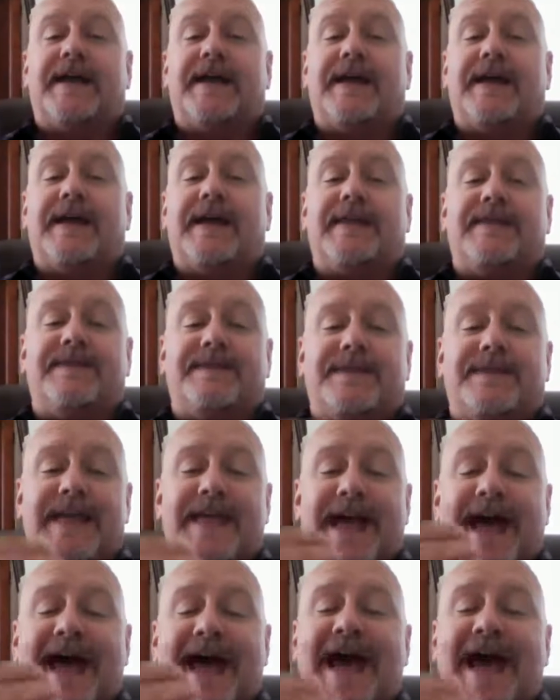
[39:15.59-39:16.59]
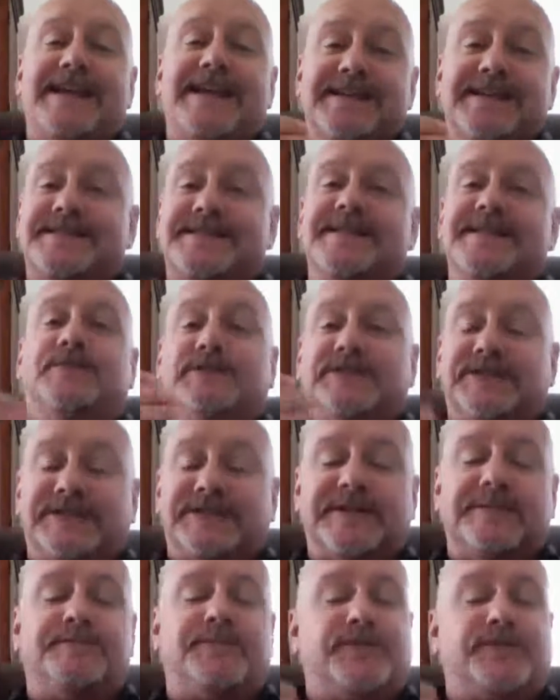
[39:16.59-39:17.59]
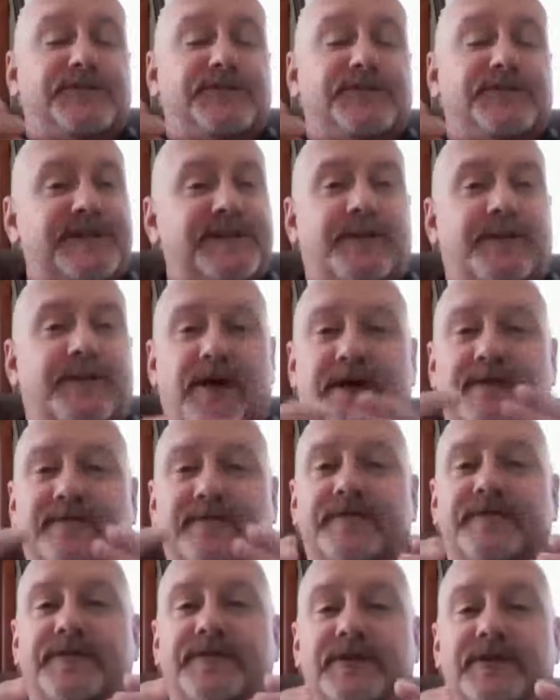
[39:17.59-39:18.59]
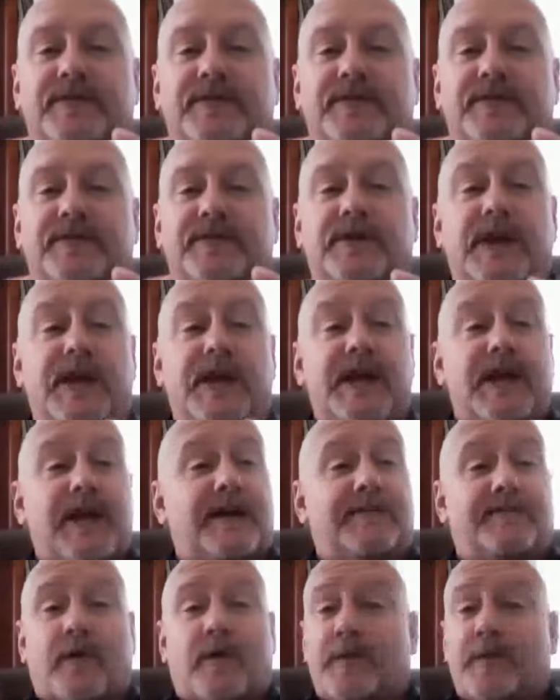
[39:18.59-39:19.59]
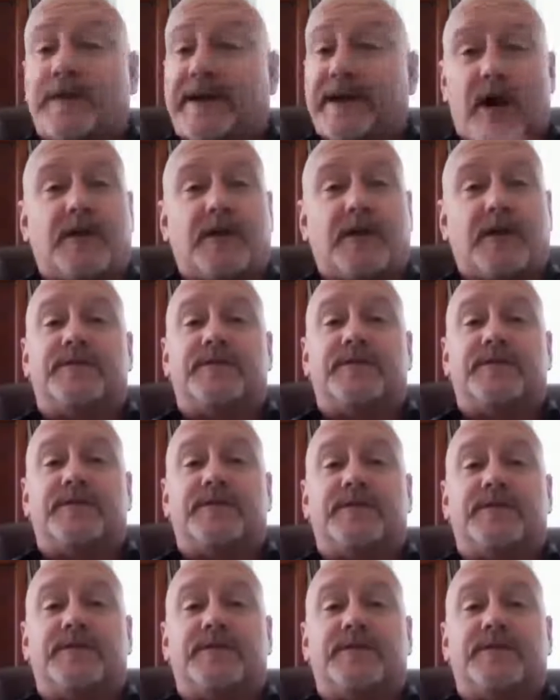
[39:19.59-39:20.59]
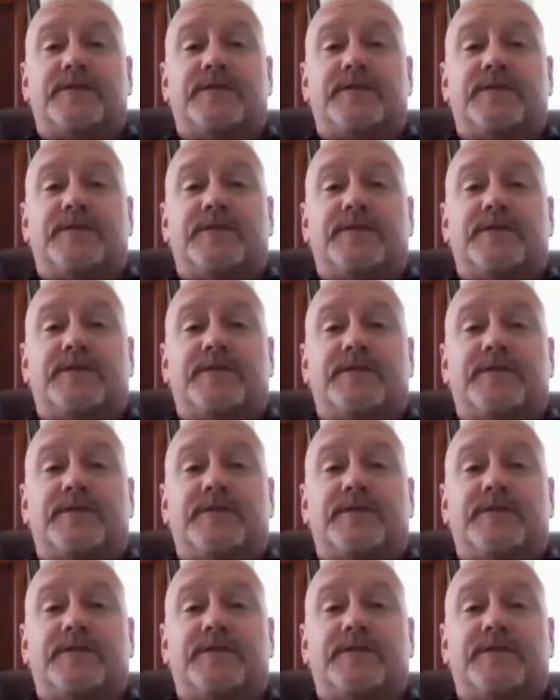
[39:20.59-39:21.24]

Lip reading: And that is the simple overview of what we can all do with the same tools.